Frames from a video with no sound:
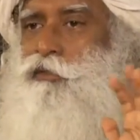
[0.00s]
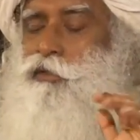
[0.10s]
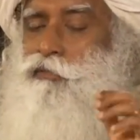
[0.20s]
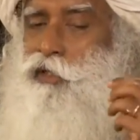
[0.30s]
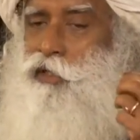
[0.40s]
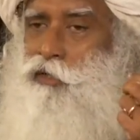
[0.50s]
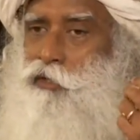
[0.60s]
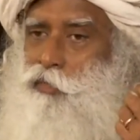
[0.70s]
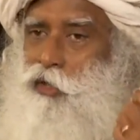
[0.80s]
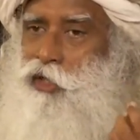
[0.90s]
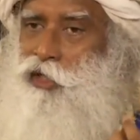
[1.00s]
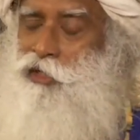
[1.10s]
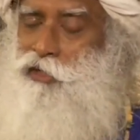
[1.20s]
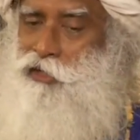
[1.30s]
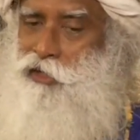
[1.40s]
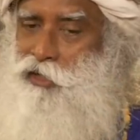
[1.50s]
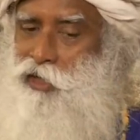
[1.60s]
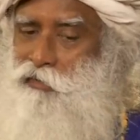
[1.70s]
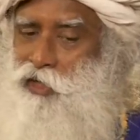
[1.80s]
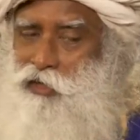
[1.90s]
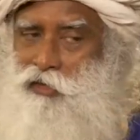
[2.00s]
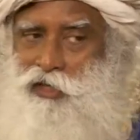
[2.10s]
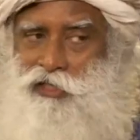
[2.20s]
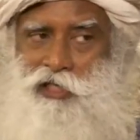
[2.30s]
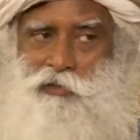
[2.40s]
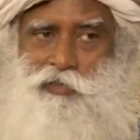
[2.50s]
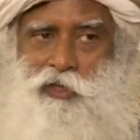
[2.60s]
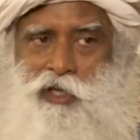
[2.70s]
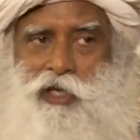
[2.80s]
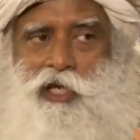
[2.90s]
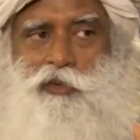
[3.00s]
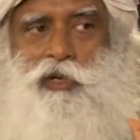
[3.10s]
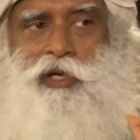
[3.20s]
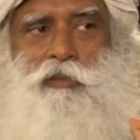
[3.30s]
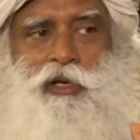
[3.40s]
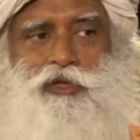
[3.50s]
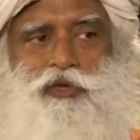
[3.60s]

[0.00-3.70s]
Whether your body is awake or asleep, it will remain